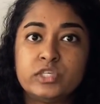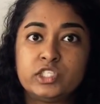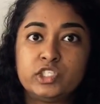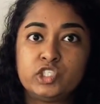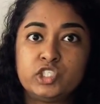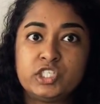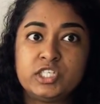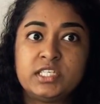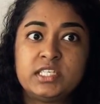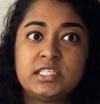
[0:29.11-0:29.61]

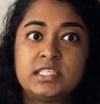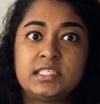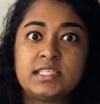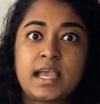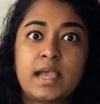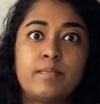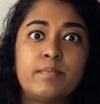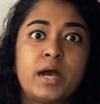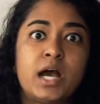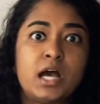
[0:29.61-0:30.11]
which
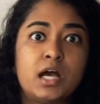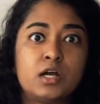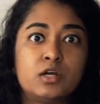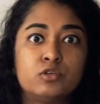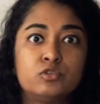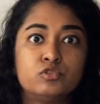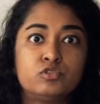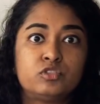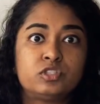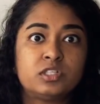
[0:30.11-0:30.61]
is
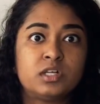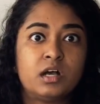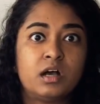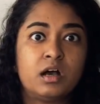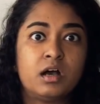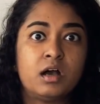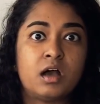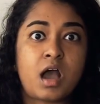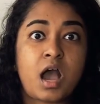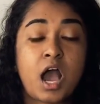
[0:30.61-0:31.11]
about
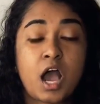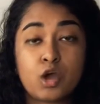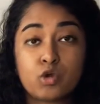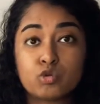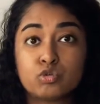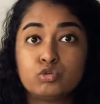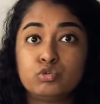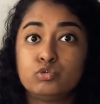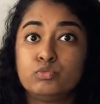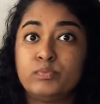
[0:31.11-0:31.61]

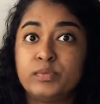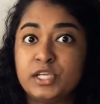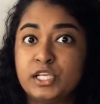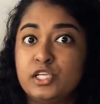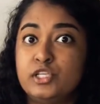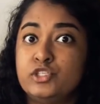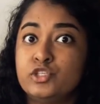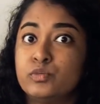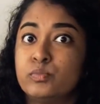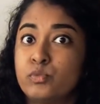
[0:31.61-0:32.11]
how to
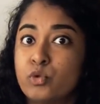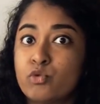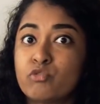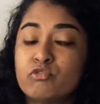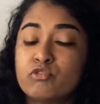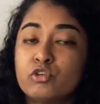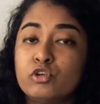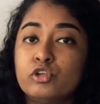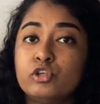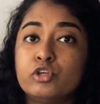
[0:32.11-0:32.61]
build your
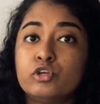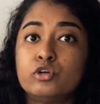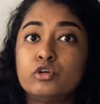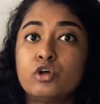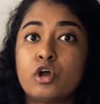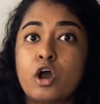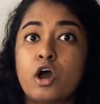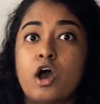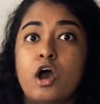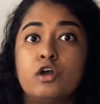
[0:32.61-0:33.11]

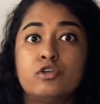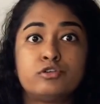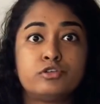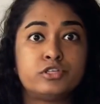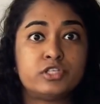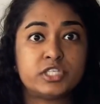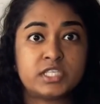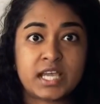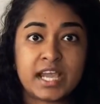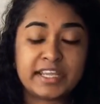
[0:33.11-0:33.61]
portfolio or how
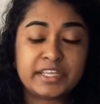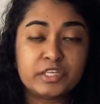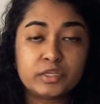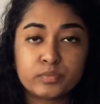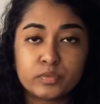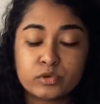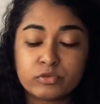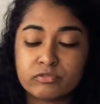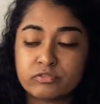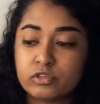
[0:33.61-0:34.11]
to
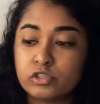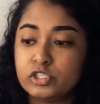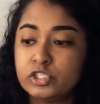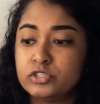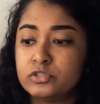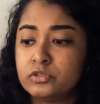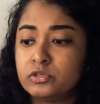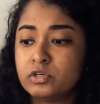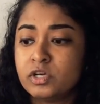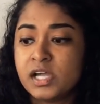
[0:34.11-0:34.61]
design your
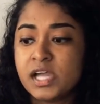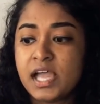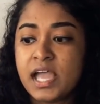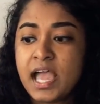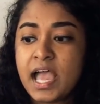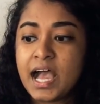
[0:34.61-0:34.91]
portfolio.